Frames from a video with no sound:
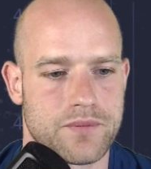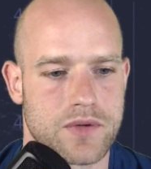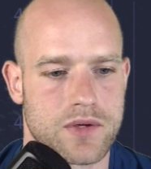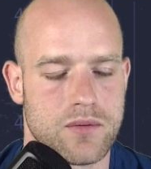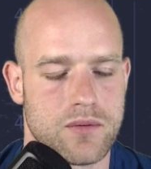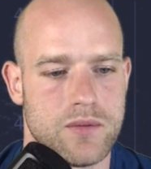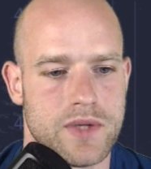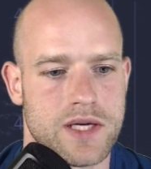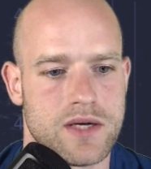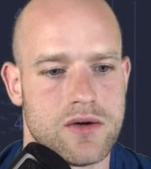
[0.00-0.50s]

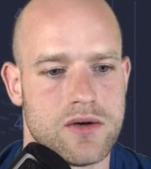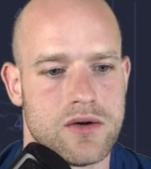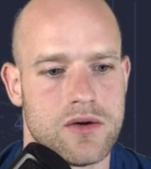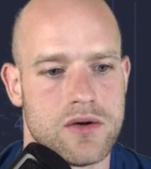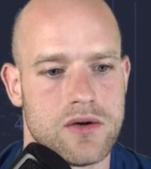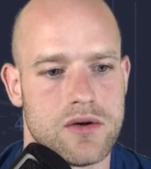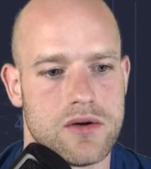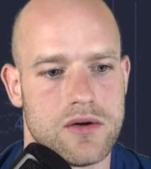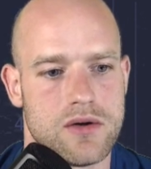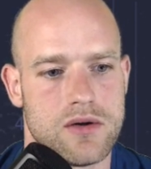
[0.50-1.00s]
we
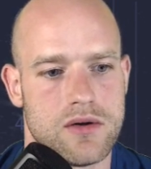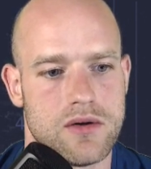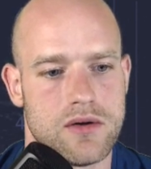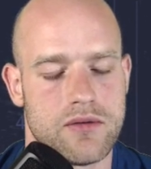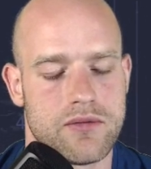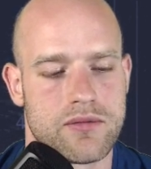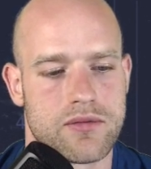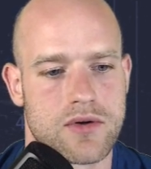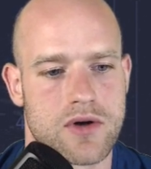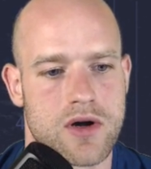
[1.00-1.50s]
go
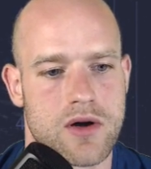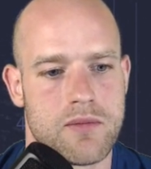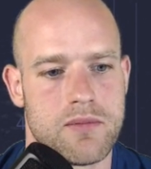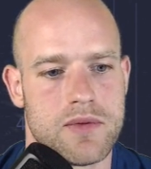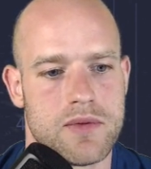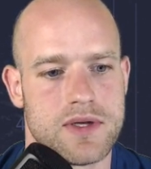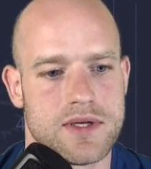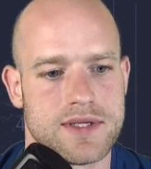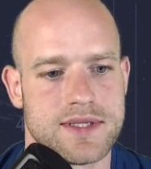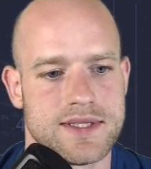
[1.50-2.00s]
from
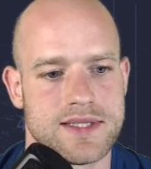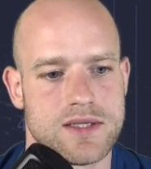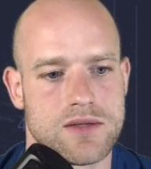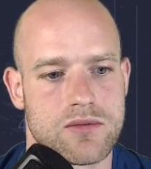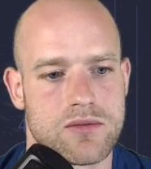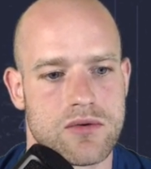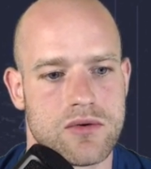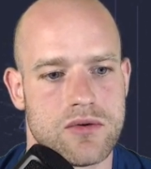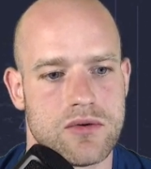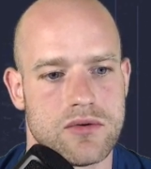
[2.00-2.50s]

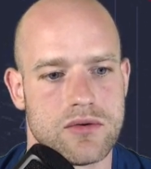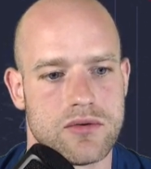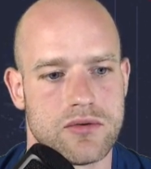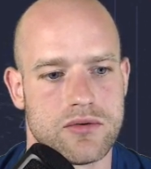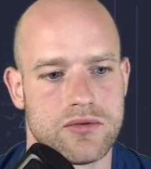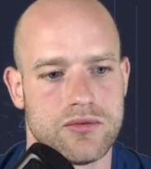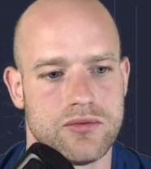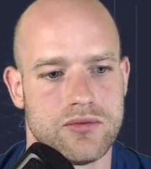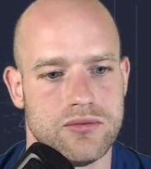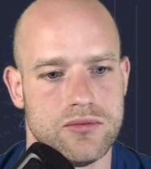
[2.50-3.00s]
0
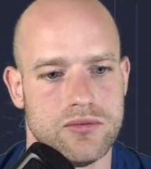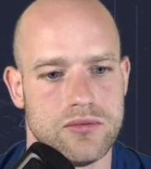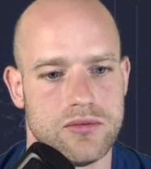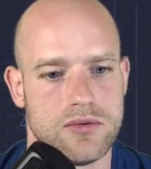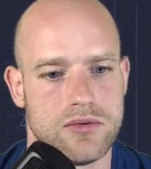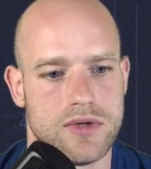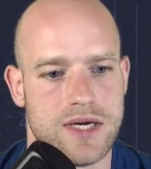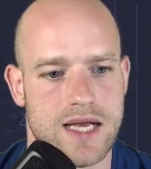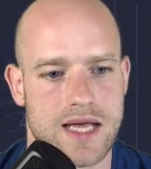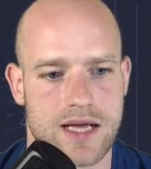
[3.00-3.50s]
to
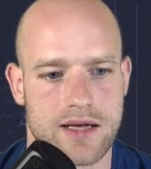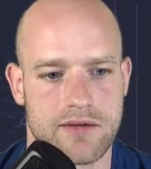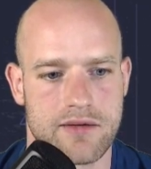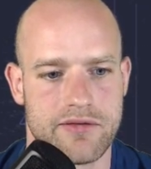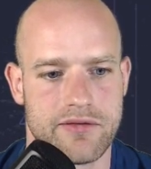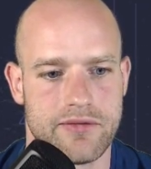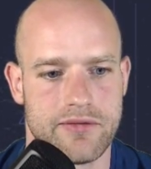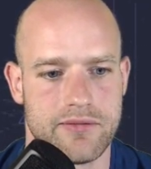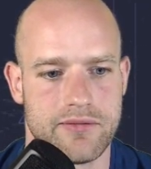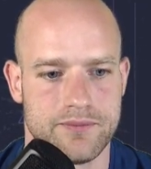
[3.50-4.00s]

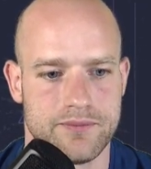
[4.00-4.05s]
length,